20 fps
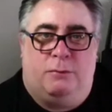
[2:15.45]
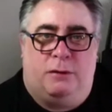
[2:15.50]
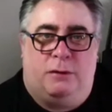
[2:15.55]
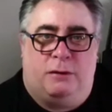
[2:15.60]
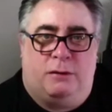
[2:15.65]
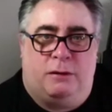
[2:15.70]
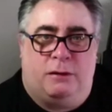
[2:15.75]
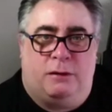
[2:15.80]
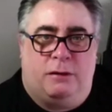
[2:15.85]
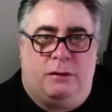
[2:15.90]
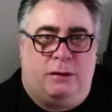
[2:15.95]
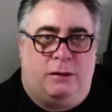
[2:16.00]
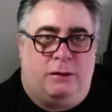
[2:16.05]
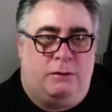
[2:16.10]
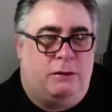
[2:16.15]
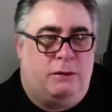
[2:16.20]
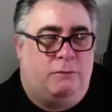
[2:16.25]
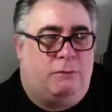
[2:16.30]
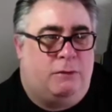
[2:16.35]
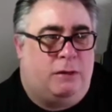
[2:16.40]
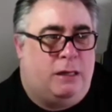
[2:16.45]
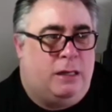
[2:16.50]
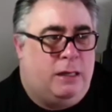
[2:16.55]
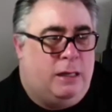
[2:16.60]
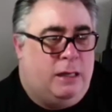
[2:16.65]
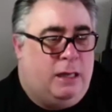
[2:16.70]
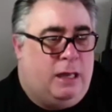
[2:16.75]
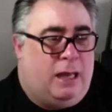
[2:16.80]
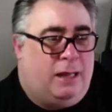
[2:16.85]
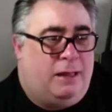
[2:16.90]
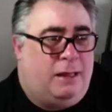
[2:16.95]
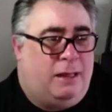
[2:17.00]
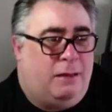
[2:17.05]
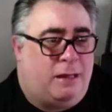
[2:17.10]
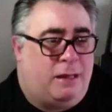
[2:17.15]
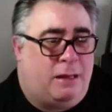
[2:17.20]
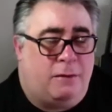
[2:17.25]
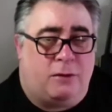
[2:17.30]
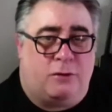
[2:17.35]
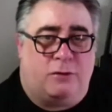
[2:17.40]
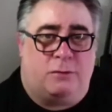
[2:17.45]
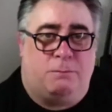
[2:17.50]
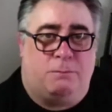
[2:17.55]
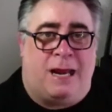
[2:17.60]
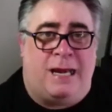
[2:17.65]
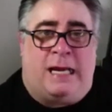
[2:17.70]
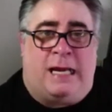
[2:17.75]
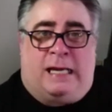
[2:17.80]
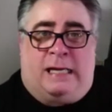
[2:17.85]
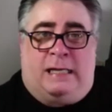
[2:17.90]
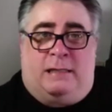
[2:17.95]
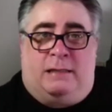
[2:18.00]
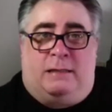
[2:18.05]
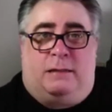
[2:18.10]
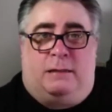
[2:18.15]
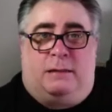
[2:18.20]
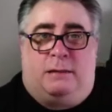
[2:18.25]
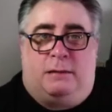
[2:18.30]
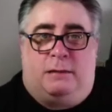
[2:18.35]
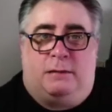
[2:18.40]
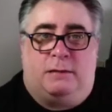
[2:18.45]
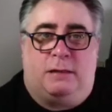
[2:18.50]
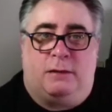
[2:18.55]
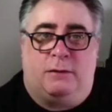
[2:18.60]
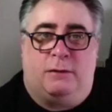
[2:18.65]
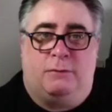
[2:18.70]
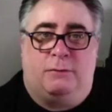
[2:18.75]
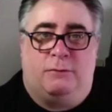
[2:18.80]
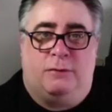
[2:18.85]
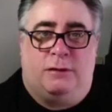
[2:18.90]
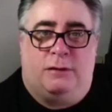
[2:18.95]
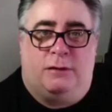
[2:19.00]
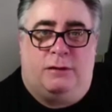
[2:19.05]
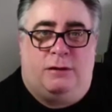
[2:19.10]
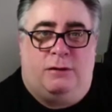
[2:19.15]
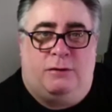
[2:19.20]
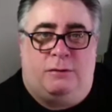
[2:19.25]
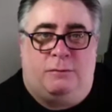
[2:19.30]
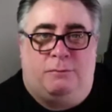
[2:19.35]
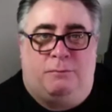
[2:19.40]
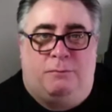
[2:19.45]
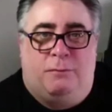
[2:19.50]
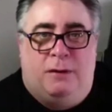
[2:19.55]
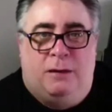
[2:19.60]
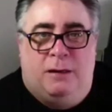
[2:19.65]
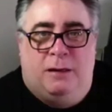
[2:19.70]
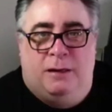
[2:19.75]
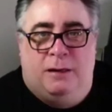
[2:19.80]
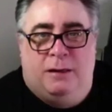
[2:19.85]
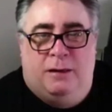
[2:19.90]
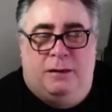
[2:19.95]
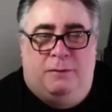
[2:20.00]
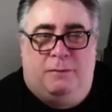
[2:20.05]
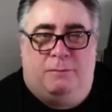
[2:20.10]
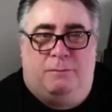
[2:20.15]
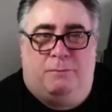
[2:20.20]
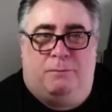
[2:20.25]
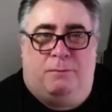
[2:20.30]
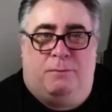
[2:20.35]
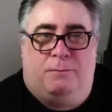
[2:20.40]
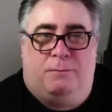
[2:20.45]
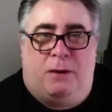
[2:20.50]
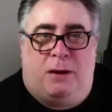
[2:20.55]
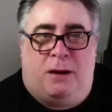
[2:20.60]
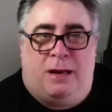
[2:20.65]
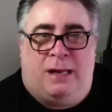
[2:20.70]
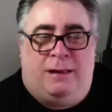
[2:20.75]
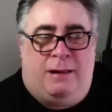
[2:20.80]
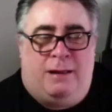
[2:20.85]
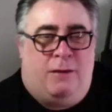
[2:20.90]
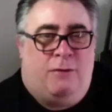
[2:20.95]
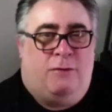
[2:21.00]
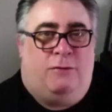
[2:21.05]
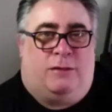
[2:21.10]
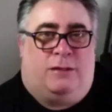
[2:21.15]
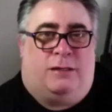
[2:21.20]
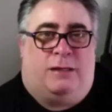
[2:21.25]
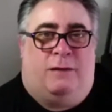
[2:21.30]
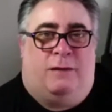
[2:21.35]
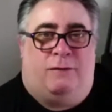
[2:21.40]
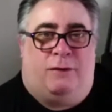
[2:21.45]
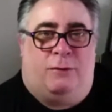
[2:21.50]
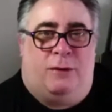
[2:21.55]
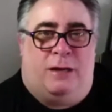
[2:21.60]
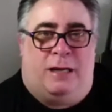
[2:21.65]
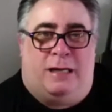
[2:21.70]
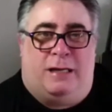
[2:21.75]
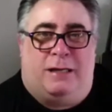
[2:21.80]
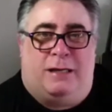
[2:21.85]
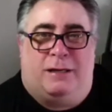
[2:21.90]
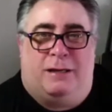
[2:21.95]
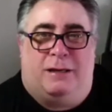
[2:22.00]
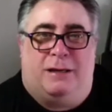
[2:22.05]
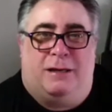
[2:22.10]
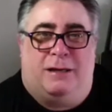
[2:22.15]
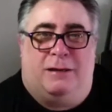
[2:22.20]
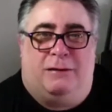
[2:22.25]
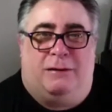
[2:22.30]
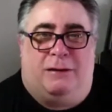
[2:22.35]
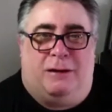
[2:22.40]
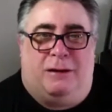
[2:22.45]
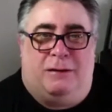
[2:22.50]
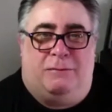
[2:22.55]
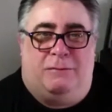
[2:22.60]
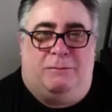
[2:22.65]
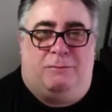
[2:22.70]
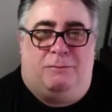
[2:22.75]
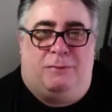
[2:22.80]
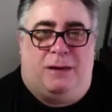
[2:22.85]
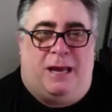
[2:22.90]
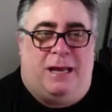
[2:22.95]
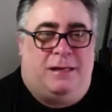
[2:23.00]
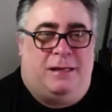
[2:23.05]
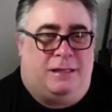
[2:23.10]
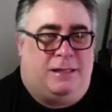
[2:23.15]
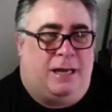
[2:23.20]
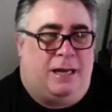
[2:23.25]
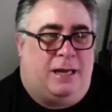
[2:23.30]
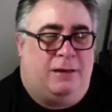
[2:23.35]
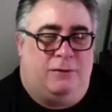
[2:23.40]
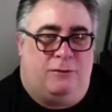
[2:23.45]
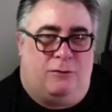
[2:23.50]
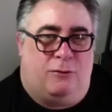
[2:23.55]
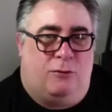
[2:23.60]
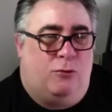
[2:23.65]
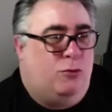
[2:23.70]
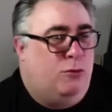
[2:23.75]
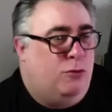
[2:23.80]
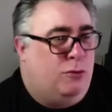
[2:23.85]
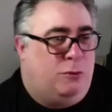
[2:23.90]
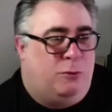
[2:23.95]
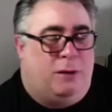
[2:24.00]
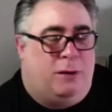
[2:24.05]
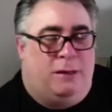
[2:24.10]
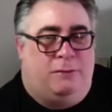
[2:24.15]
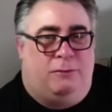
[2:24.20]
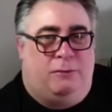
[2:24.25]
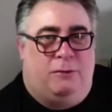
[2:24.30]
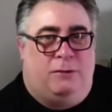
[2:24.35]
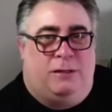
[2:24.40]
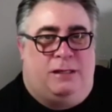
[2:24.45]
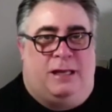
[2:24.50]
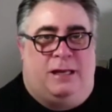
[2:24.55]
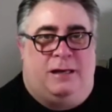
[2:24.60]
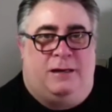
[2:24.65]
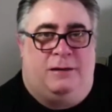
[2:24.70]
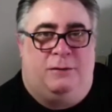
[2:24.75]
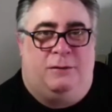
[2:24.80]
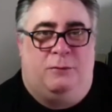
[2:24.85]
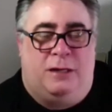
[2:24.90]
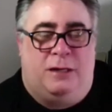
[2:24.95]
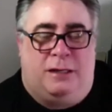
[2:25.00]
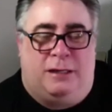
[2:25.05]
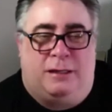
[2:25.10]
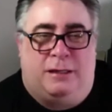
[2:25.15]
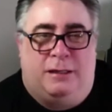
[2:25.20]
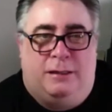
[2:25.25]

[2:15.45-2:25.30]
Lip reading: But they cost pennies, so you could buy loads every week and be entertained all the way through to the end of the week.